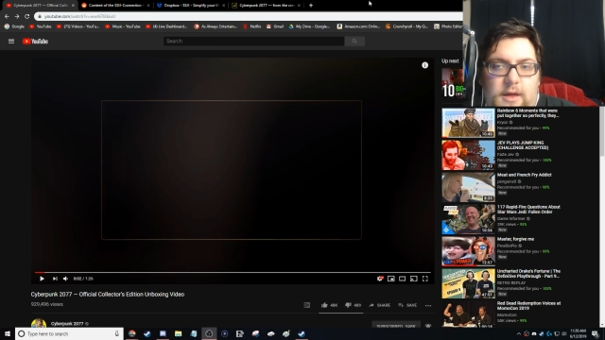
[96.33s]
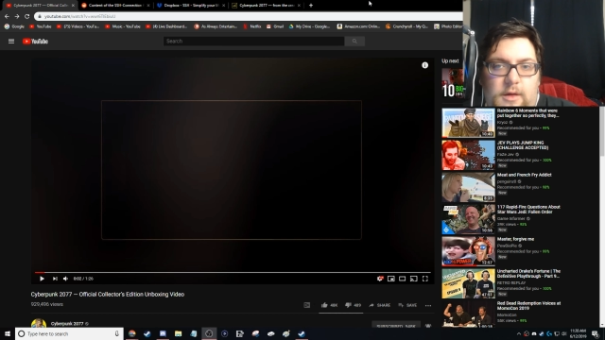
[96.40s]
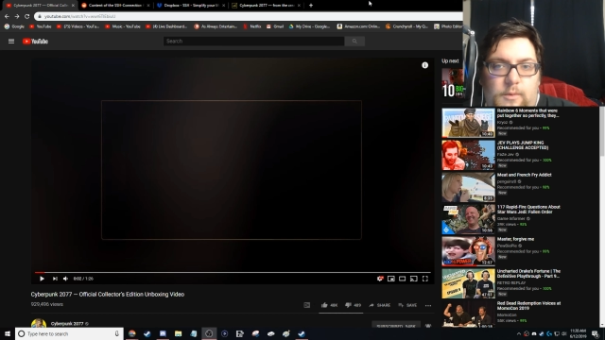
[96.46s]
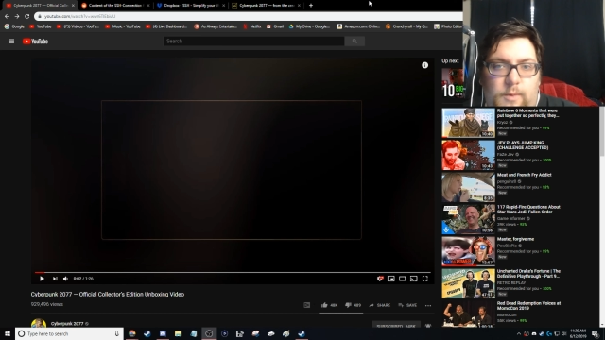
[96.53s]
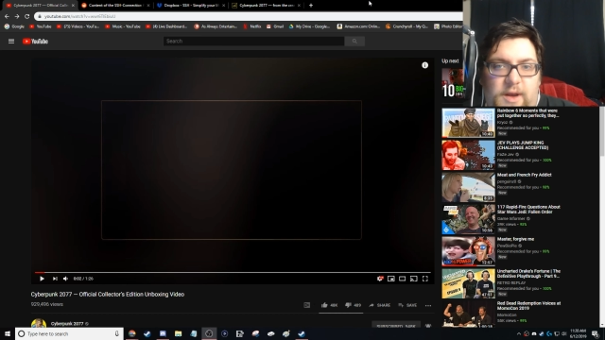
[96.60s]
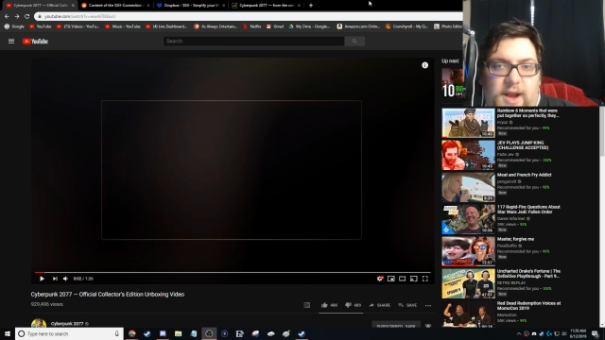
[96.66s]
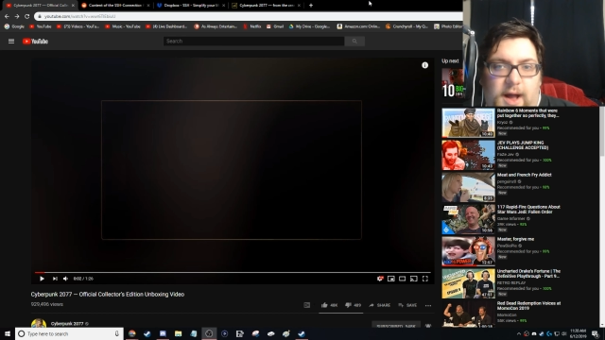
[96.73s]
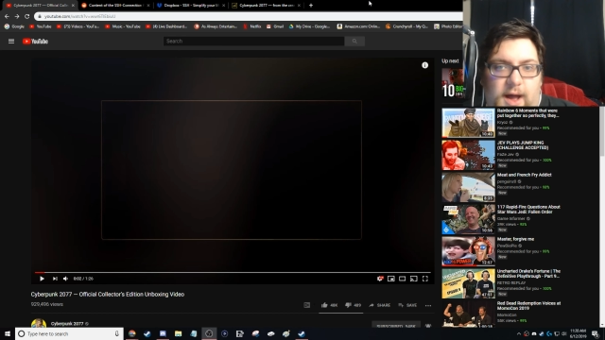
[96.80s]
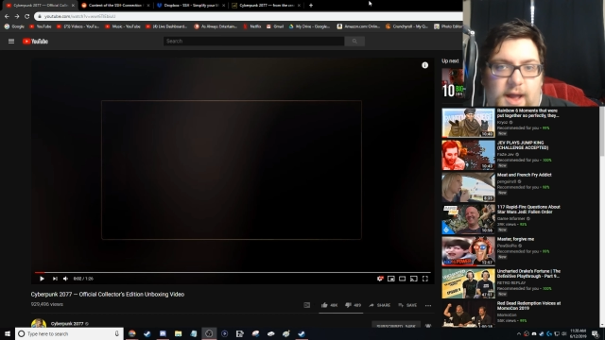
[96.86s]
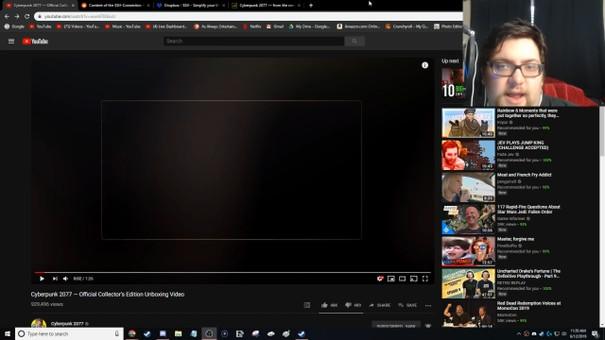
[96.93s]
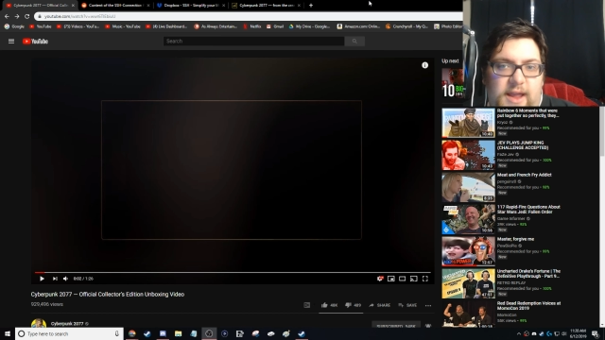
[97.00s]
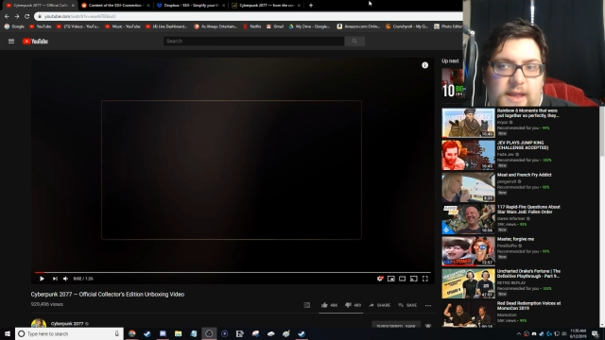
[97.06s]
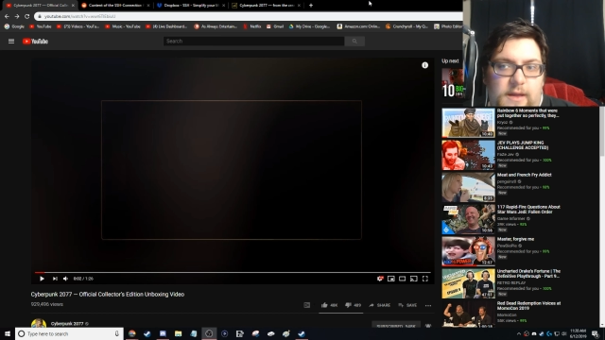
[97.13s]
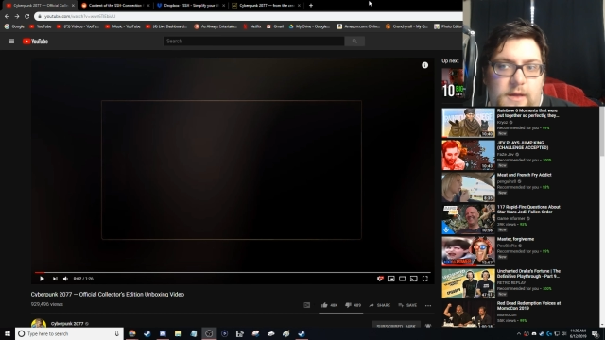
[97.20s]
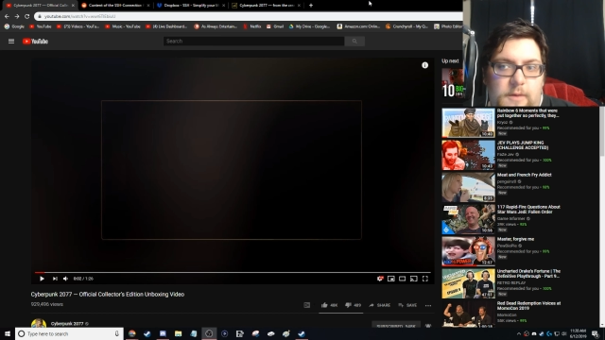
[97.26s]
when
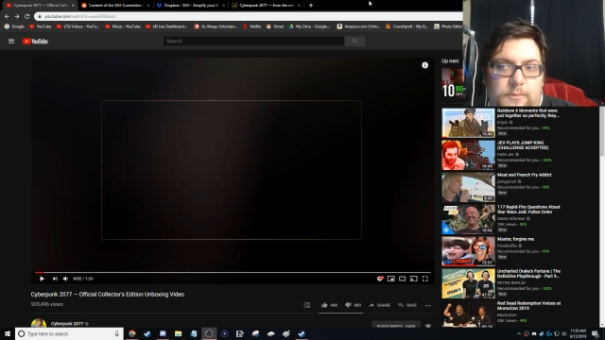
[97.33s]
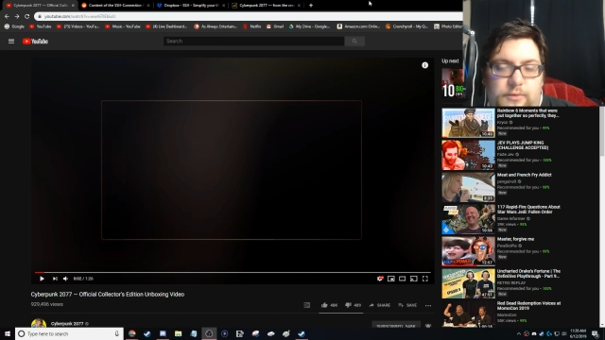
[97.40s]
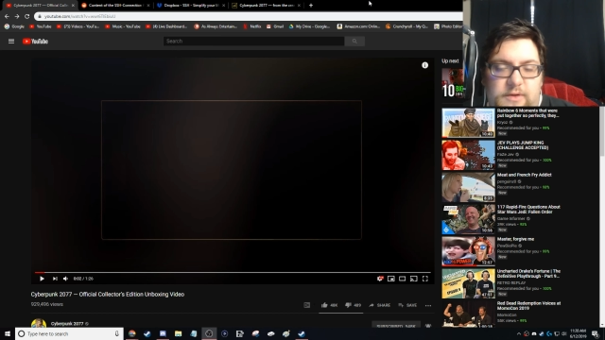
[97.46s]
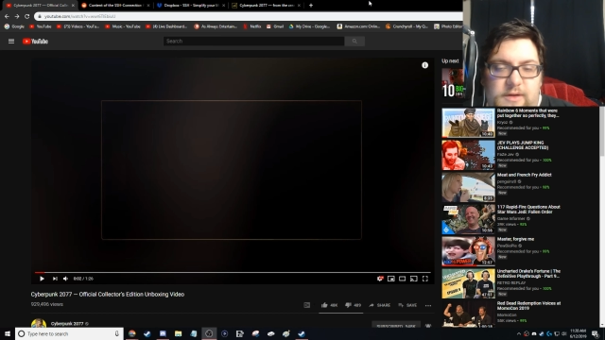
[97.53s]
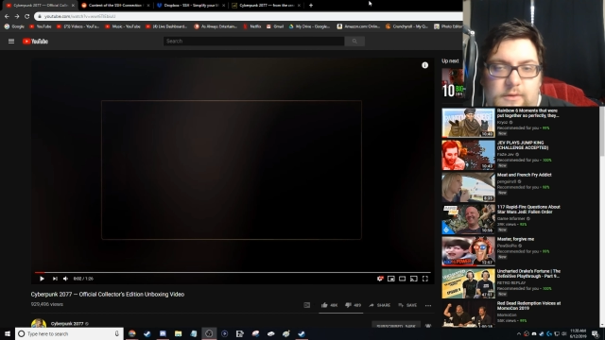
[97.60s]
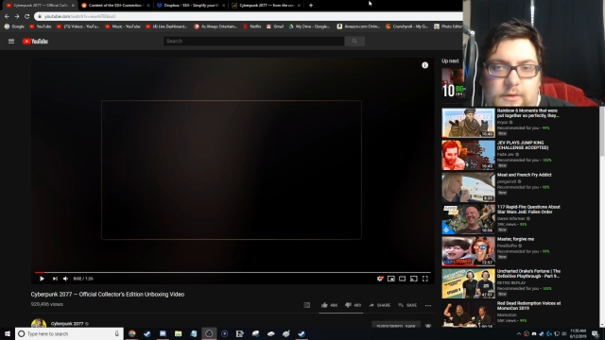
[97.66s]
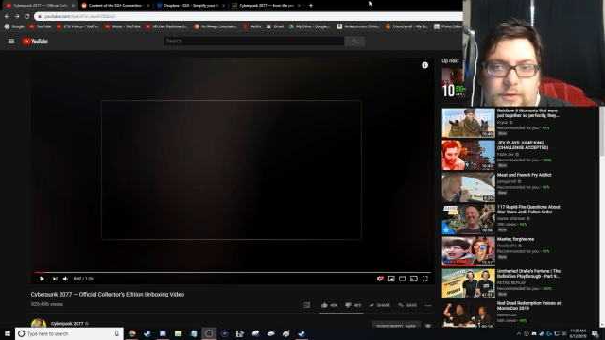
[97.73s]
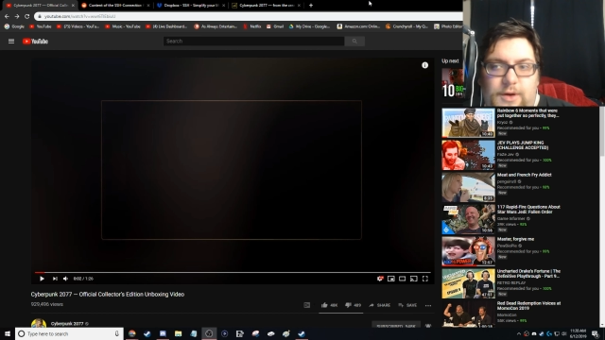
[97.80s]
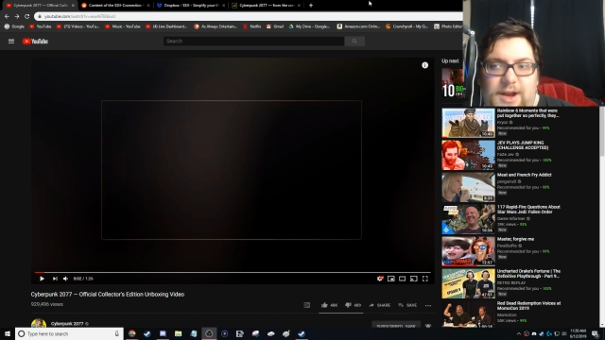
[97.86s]
I pre-order,